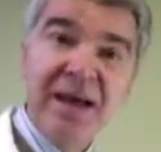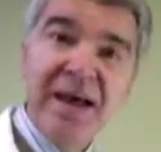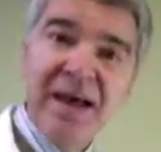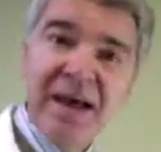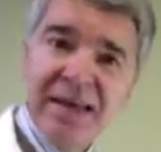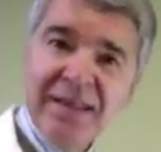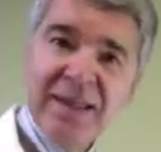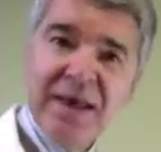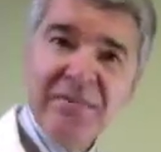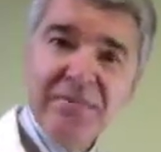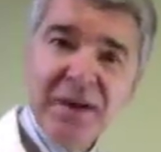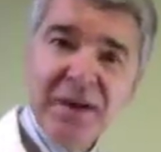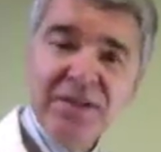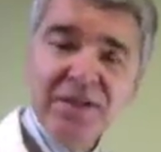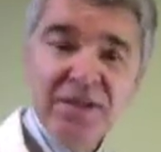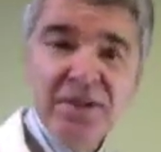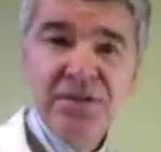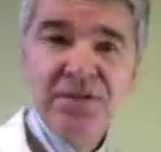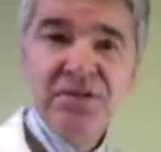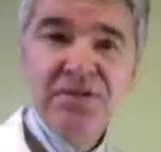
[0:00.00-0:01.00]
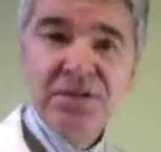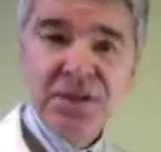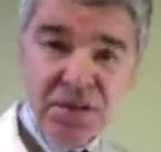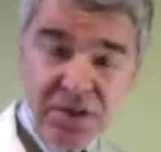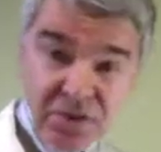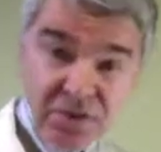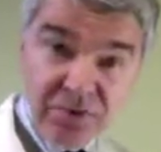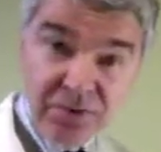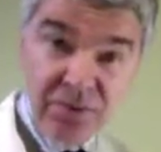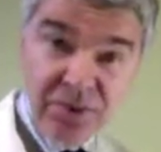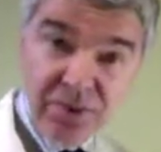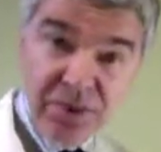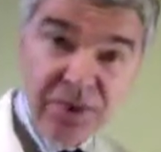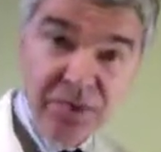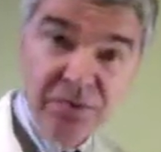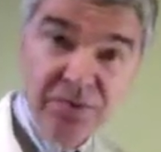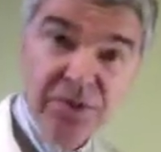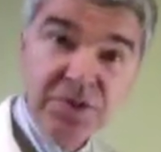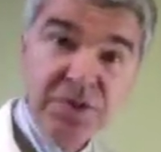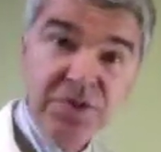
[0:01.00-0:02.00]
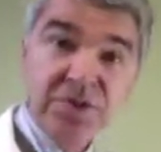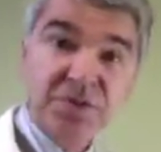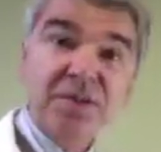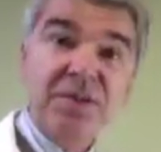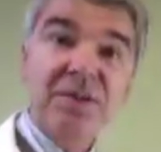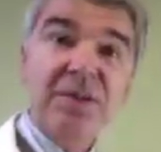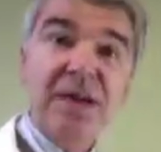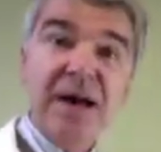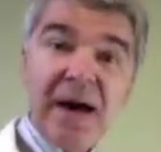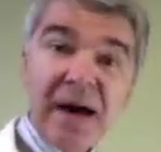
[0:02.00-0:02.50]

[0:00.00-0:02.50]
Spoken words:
And that makes it T3, which is the